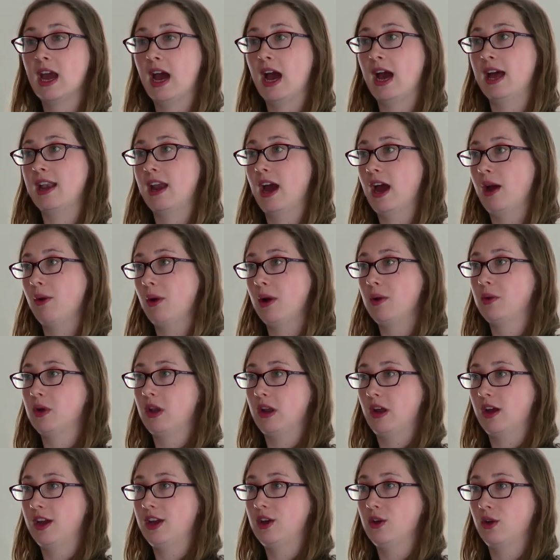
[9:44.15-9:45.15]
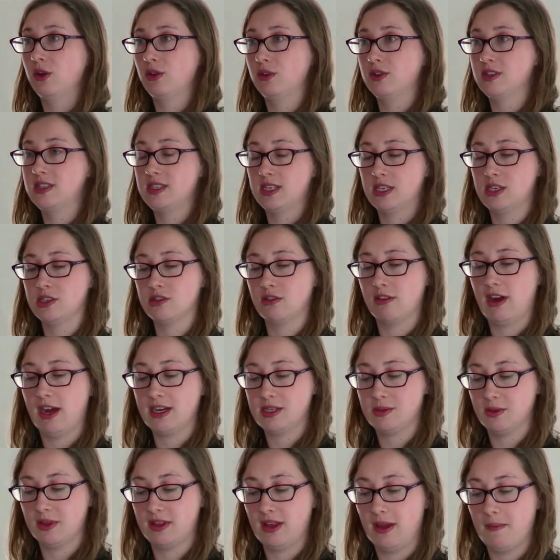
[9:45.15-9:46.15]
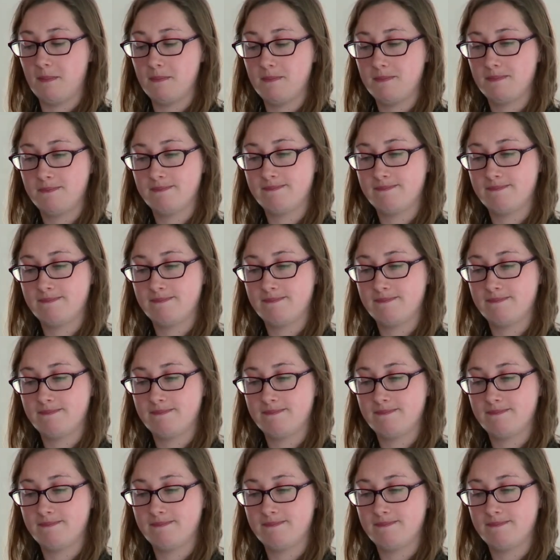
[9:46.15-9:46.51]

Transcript: and how I would like others to interact with them.